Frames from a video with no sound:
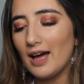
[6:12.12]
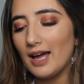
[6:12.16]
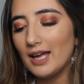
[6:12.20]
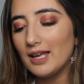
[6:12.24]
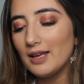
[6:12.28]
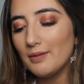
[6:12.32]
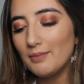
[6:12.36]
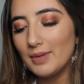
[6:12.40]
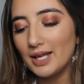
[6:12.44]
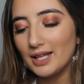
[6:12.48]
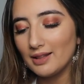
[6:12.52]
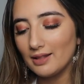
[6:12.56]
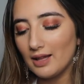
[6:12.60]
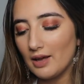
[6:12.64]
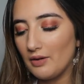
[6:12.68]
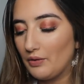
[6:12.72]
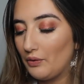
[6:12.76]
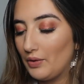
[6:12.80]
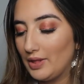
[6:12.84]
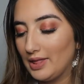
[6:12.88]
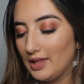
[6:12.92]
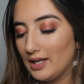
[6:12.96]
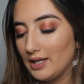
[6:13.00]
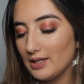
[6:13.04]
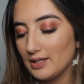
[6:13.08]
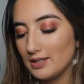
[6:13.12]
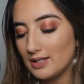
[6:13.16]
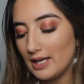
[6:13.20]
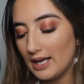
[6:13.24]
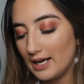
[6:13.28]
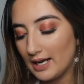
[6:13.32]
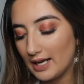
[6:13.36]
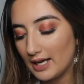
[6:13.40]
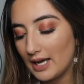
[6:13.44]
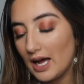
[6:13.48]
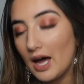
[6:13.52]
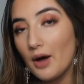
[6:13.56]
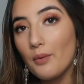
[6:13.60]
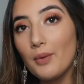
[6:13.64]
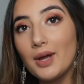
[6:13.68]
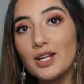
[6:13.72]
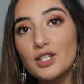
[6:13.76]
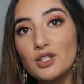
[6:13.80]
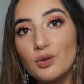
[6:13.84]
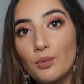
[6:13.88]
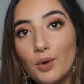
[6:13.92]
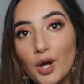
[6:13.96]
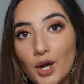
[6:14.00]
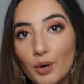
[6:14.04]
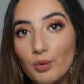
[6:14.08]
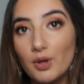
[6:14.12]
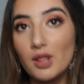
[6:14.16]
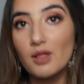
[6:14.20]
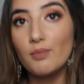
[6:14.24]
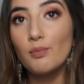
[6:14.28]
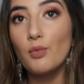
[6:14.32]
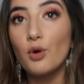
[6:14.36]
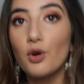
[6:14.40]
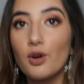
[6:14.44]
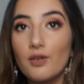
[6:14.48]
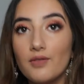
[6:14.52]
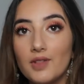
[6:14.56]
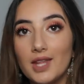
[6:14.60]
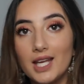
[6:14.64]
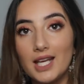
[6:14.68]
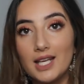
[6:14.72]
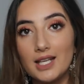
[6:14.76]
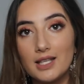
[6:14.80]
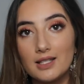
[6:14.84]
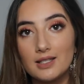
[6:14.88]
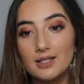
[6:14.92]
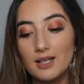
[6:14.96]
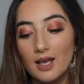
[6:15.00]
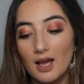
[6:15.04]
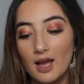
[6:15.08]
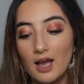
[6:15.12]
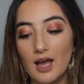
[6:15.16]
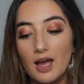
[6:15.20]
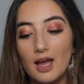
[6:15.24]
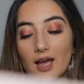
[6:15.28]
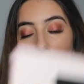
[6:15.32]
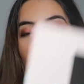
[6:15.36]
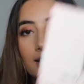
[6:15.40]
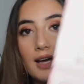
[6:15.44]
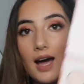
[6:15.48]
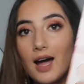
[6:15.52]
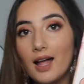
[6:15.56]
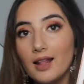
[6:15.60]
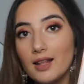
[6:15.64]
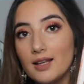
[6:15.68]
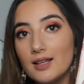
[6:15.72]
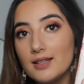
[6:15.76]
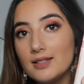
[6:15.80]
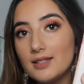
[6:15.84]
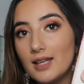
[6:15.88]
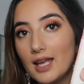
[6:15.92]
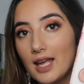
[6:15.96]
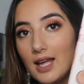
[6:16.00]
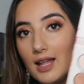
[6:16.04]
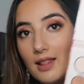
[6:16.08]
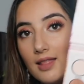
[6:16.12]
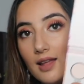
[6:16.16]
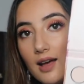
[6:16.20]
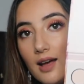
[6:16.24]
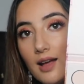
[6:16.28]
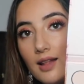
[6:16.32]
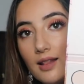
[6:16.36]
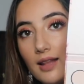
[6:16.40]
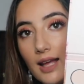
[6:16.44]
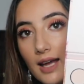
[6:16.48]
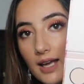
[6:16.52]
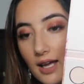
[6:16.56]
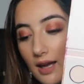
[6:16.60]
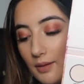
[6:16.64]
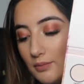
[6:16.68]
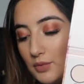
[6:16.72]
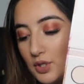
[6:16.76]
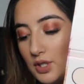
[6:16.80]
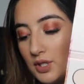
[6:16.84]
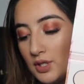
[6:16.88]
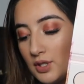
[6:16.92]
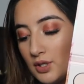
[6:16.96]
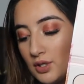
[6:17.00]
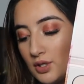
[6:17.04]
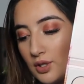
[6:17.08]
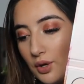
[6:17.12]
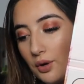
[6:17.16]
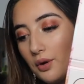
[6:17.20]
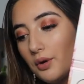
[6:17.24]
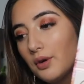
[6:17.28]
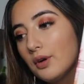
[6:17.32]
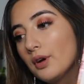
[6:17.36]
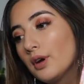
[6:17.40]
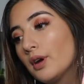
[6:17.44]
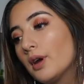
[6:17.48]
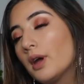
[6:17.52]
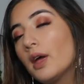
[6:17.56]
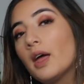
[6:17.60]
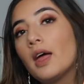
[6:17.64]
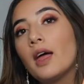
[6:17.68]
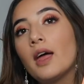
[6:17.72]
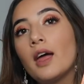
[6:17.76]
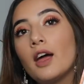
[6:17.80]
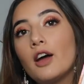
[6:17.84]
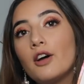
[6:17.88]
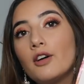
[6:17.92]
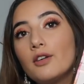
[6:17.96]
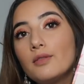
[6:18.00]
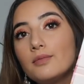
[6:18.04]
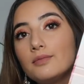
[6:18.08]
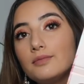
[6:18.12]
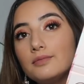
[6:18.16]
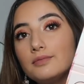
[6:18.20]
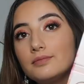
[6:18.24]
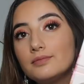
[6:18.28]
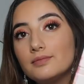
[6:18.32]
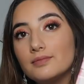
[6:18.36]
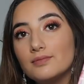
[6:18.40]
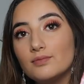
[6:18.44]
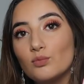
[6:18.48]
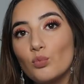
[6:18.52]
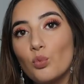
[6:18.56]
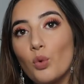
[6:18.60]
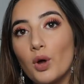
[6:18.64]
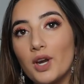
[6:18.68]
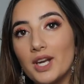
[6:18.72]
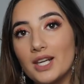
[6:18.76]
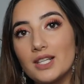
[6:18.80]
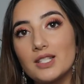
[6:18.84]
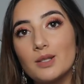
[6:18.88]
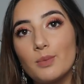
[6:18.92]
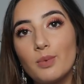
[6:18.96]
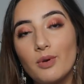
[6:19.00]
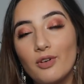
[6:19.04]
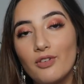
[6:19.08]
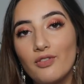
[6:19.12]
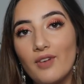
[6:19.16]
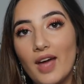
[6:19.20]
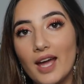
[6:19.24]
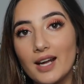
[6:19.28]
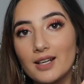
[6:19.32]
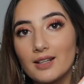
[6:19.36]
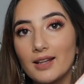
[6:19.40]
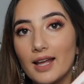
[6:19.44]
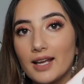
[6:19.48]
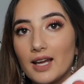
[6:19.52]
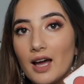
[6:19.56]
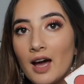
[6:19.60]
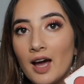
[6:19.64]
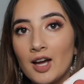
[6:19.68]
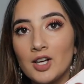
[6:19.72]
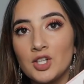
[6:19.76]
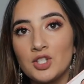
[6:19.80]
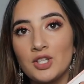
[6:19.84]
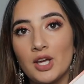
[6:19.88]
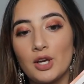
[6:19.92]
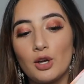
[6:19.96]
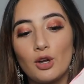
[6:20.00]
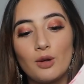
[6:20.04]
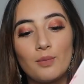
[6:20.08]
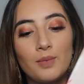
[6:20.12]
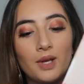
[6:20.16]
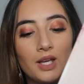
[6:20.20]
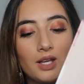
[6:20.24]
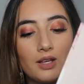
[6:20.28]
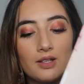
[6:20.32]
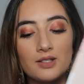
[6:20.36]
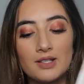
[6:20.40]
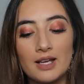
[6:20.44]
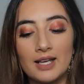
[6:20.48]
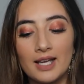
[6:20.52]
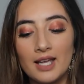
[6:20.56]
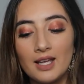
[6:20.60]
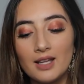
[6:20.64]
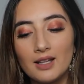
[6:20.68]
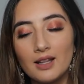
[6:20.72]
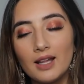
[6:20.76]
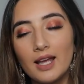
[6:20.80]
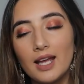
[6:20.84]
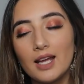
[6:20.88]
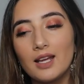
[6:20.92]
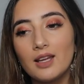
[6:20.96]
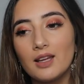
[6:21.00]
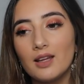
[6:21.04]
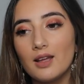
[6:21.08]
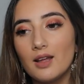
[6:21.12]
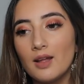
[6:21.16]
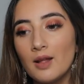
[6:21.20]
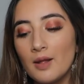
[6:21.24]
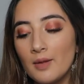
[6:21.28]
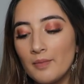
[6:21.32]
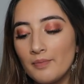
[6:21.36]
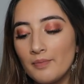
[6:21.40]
I am in love with this, and I can't wait to work with more of these colors either. Like, I'm just so wanting to perfect like eyeshadow, because I get like,